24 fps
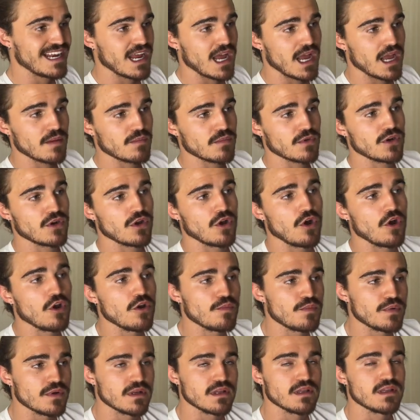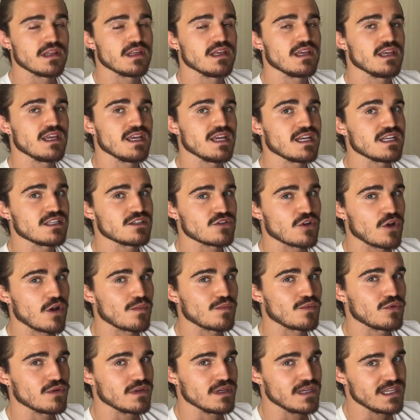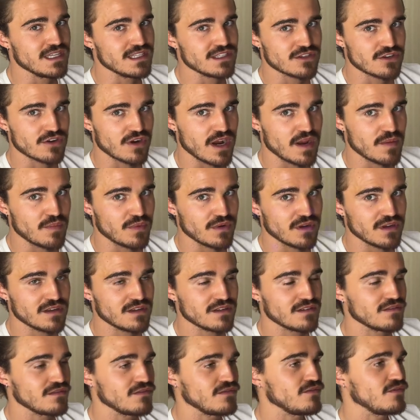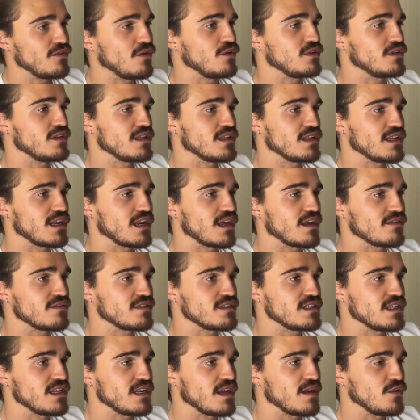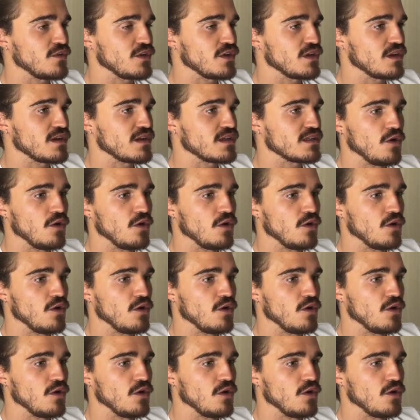I'm going to open the example lead scraper folder that I've set up for you guys.